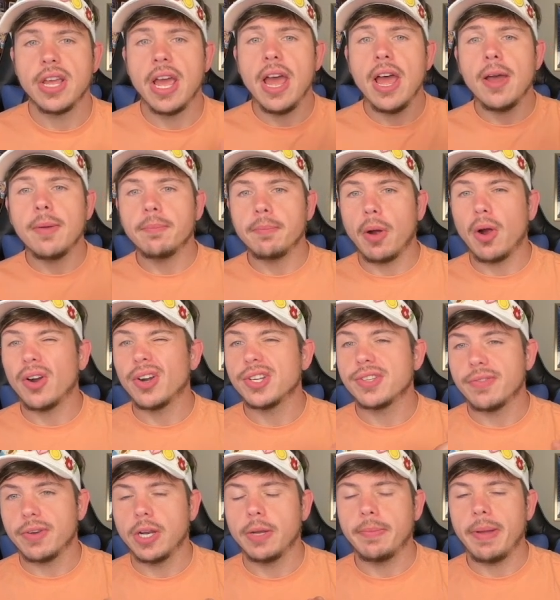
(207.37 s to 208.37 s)
Mars,
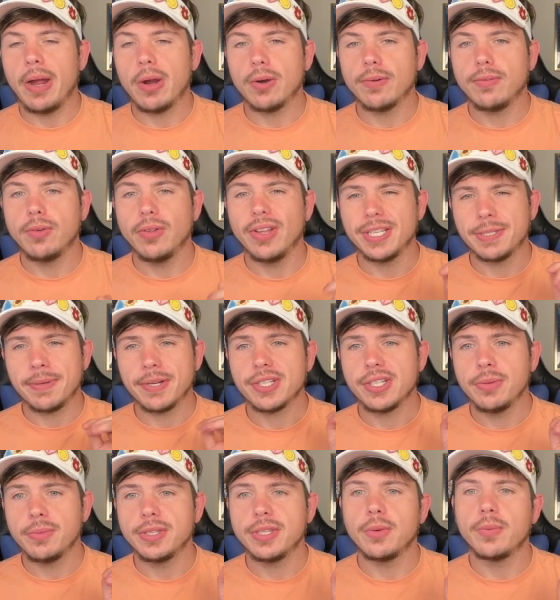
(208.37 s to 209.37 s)
very powerful, especially with
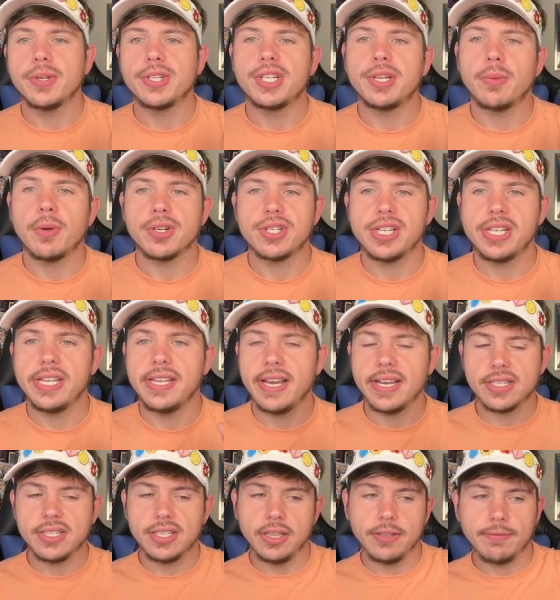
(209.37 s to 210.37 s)
the Wishiwashi EX in
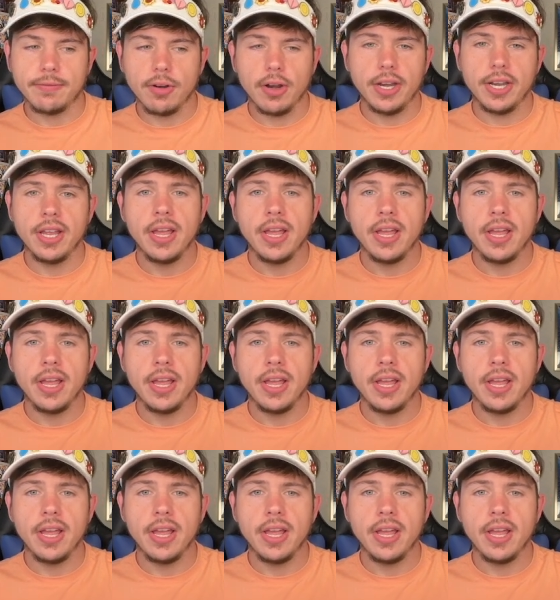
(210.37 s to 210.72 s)
the front.